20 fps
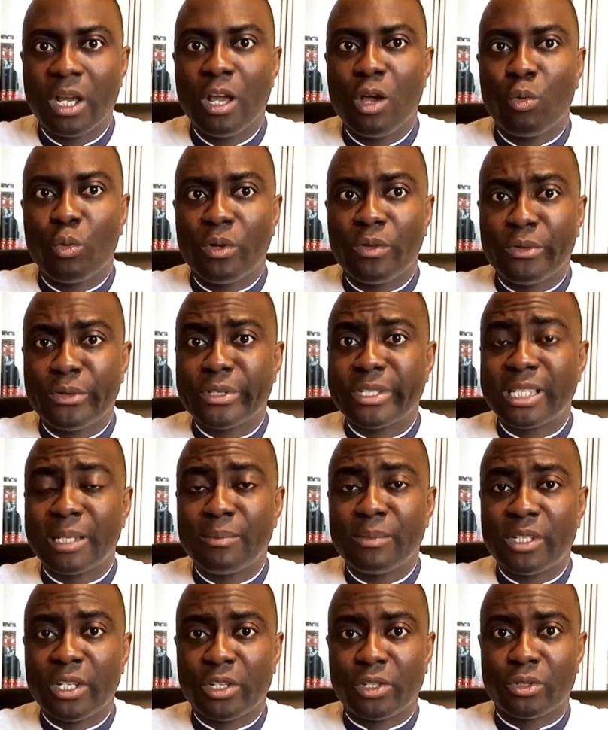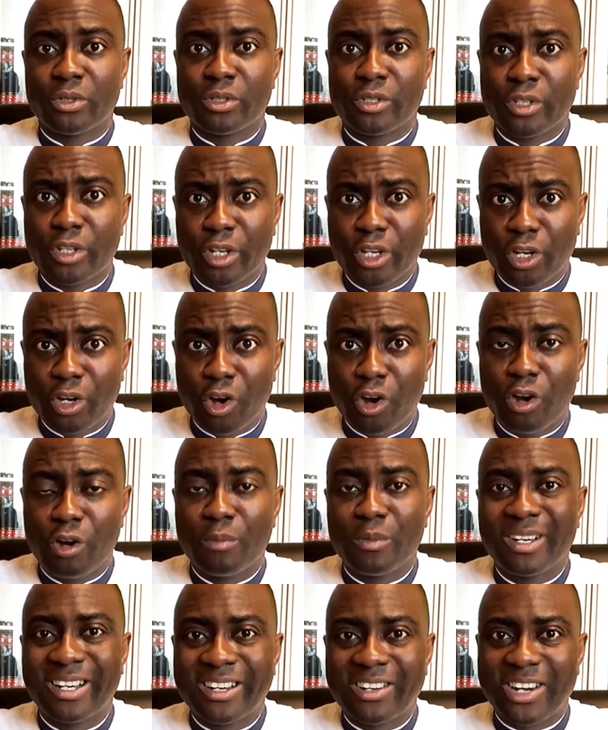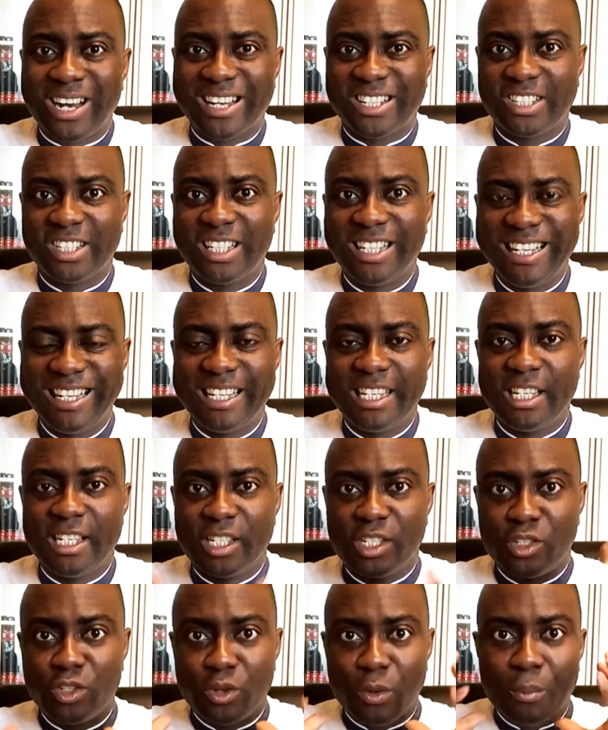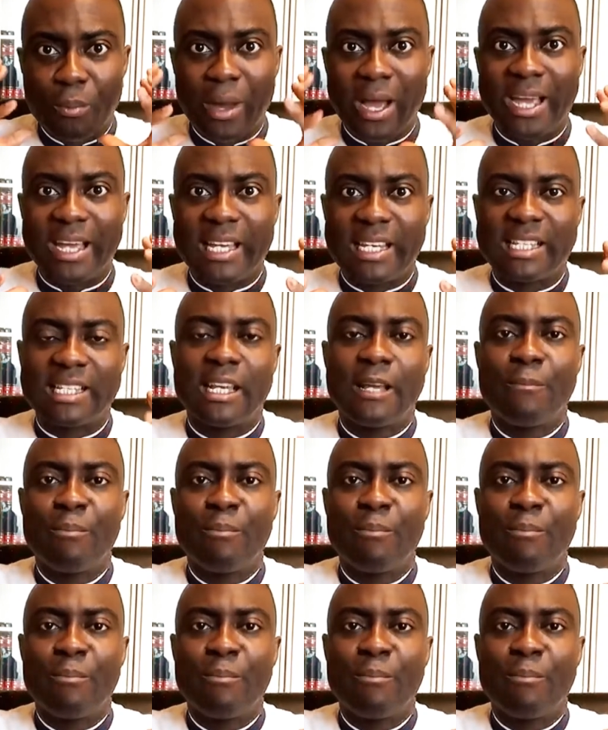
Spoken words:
When those temptations come crashing in into your mind,